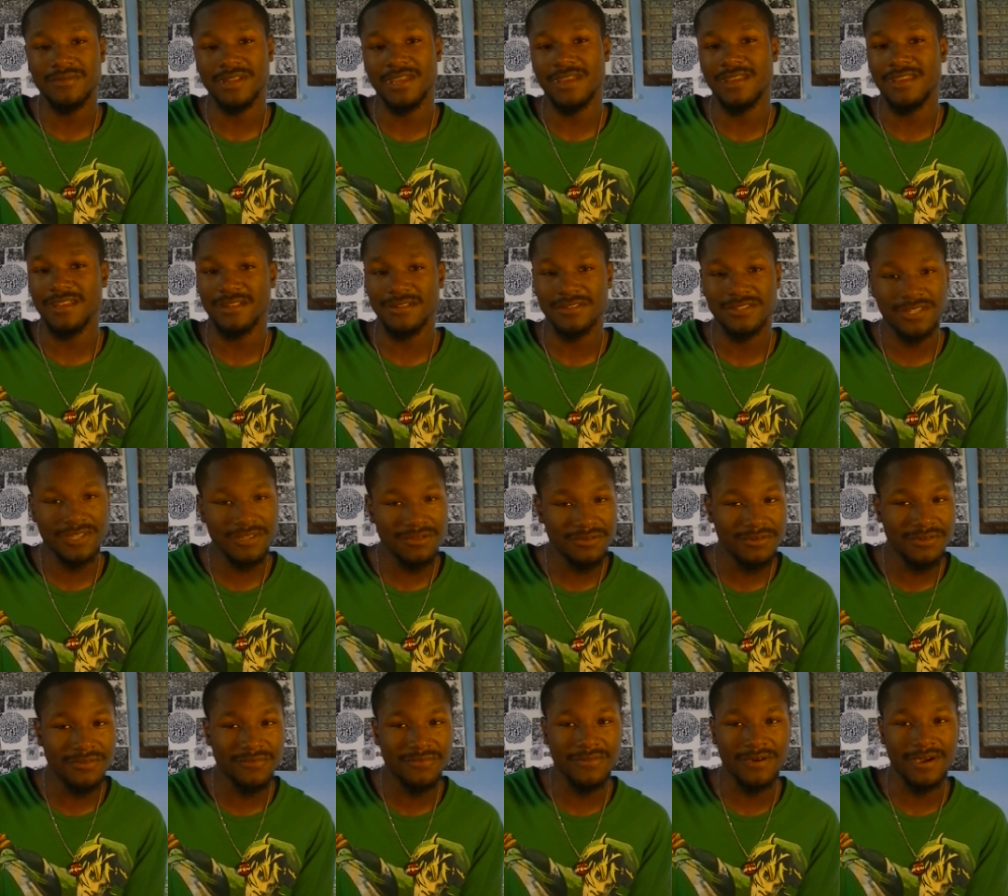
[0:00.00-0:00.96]
They continue
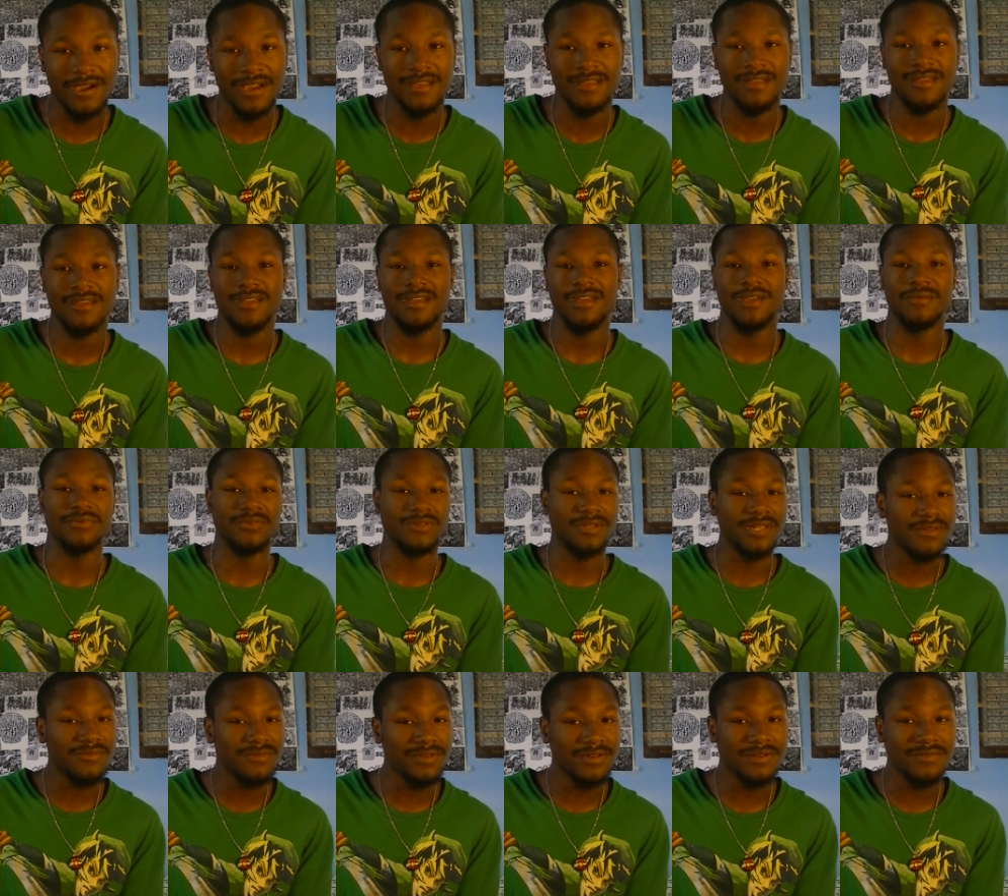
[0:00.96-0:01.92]
to fight,
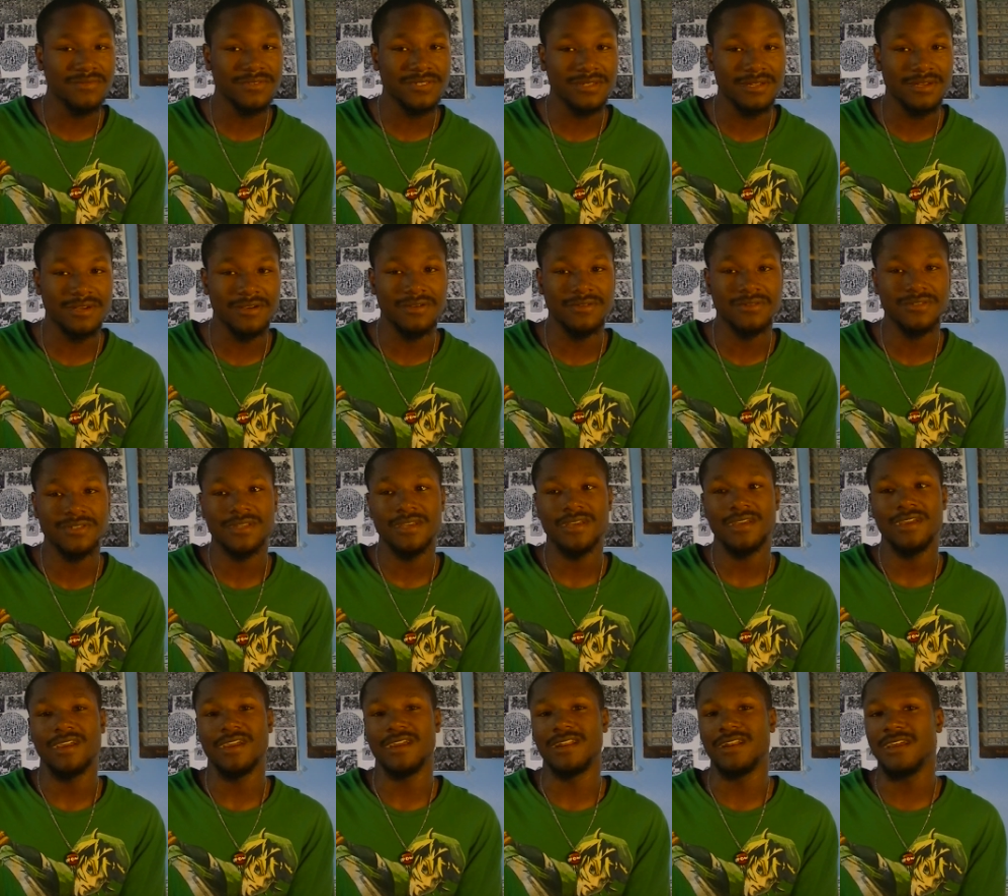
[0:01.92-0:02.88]
believe in themselves,
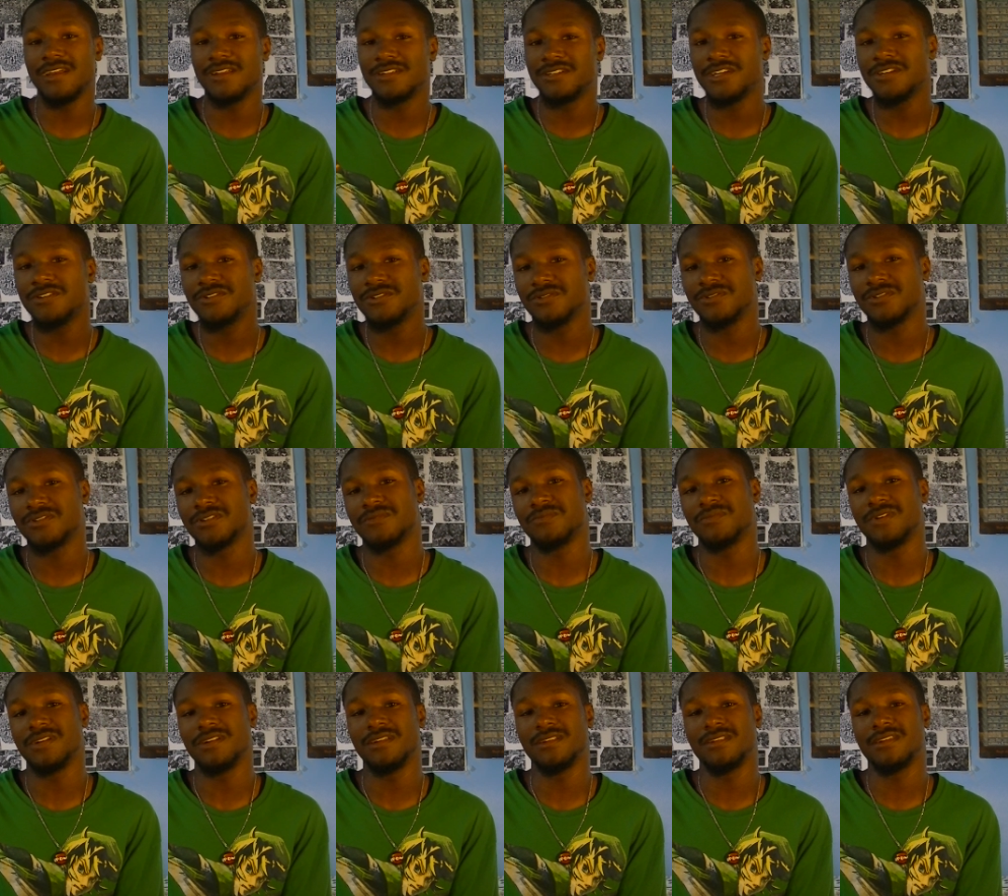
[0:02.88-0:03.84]
and they teach you so
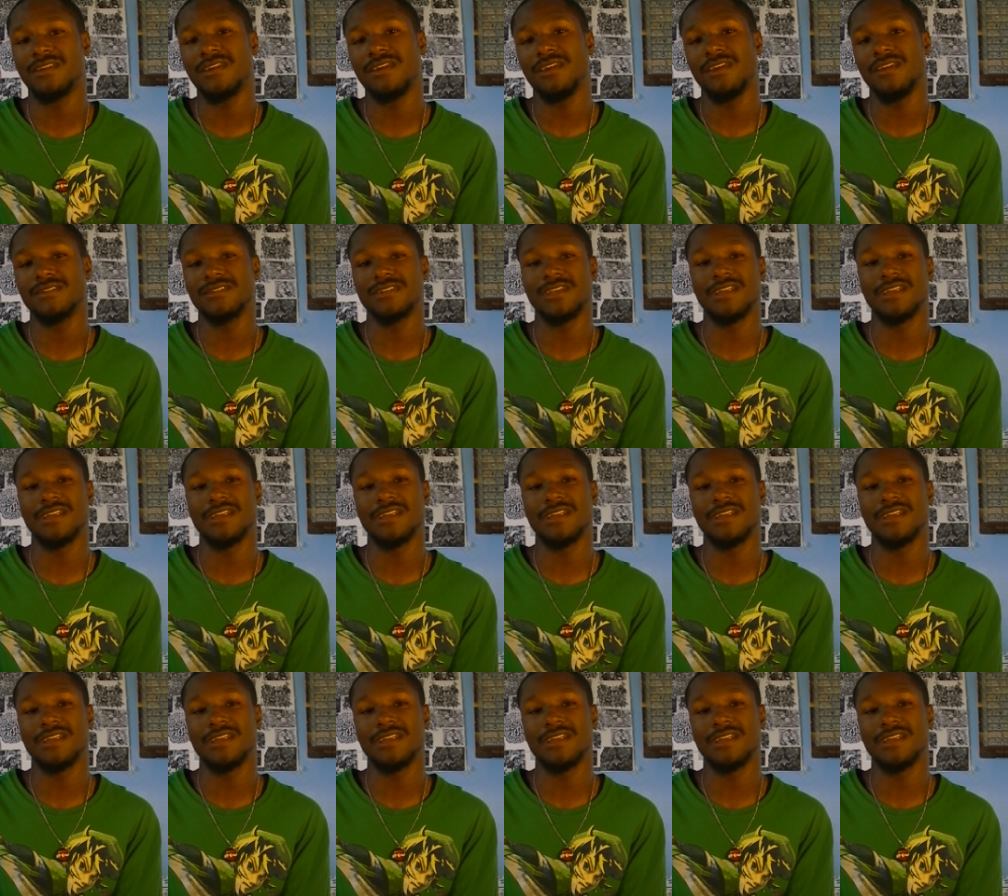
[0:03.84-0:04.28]
many things.